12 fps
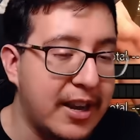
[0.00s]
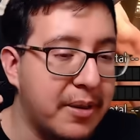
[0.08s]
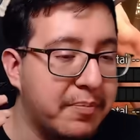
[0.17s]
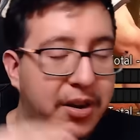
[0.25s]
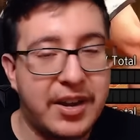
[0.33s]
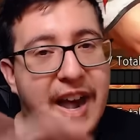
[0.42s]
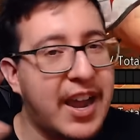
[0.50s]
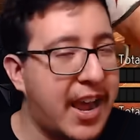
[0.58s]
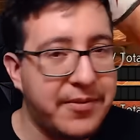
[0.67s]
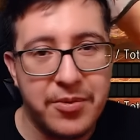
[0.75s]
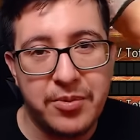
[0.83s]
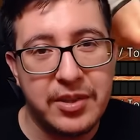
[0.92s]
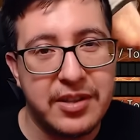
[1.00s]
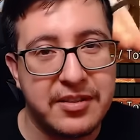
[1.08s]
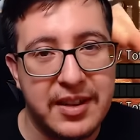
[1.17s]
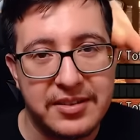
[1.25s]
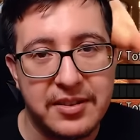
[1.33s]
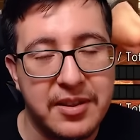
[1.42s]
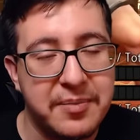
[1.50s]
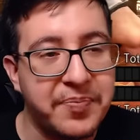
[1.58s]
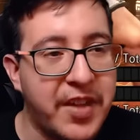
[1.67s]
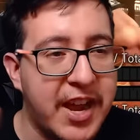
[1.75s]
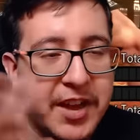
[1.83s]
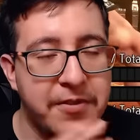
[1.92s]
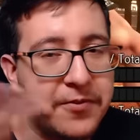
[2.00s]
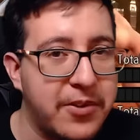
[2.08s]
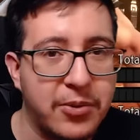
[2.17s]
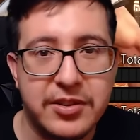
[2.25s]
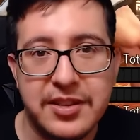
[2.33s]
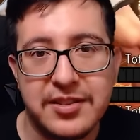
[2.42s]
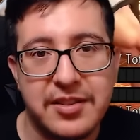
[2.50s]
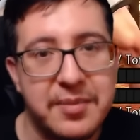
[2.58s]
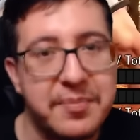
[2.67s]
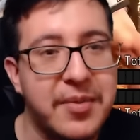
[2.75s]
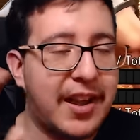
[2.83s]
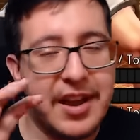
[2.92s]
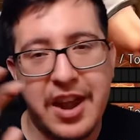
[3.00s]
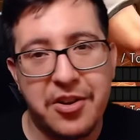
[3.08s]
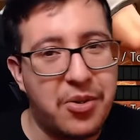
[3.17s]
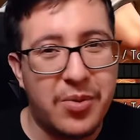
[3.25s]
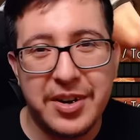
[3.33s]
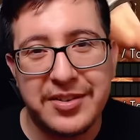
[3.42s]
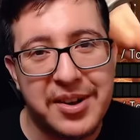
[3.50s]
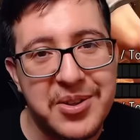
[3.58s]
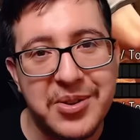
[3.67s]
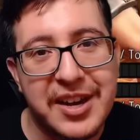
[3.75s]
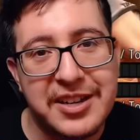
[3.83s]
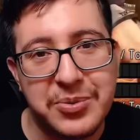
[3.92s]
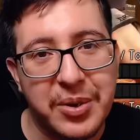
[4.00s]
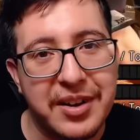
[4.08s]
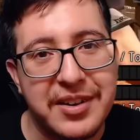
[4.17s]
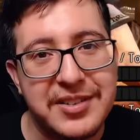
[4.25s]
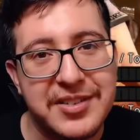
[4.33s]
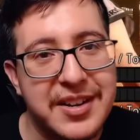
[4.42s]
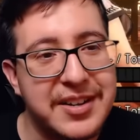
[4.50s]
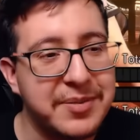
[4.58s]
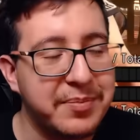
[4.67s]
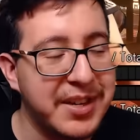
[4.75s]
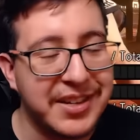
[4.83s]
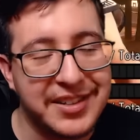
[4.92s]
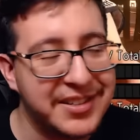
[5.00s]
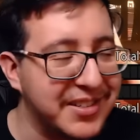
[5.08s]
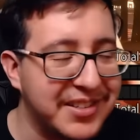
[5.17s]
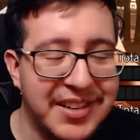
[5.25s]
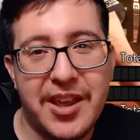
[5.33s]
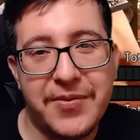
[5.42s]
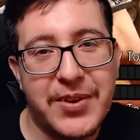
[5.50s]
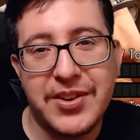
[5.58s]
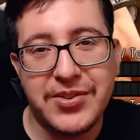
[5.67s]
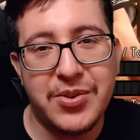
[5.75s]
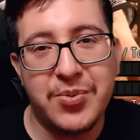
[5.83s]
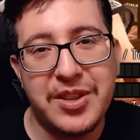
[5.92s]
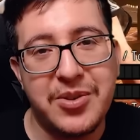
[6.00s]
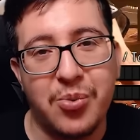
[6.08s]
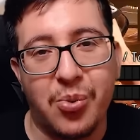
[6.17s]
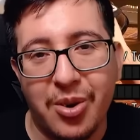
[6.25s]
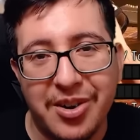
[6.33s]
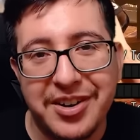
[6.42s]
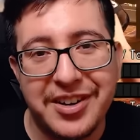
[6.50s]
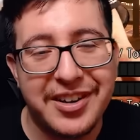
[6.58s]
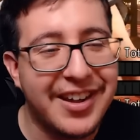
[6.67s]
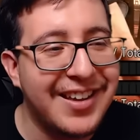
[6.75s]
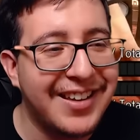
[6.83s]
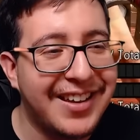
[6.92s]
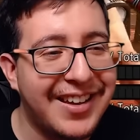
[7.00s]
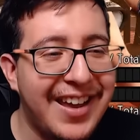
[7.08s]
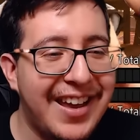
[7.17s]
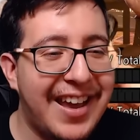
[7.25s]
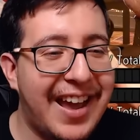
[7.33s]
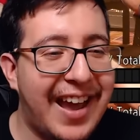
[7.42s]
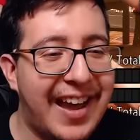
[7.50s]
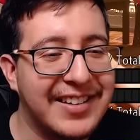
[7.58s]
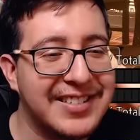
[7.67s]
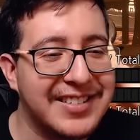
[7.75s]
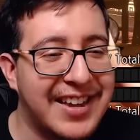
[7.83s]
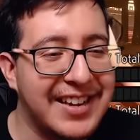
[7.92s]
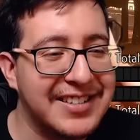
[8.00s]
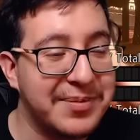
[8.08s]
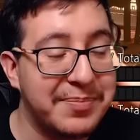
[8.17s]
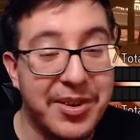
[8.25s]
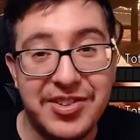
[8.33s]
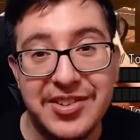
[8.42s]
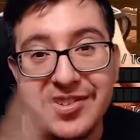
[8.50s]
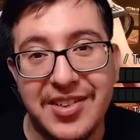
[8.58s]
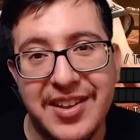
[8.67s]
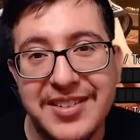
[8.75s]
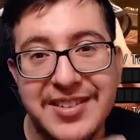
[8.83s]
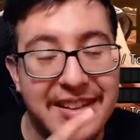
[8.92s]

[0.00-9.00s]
but I haven't really tested them. I haven't field tested them, and I don't want to tell you guys what it is yet, because if it doesn't really work, as much as this.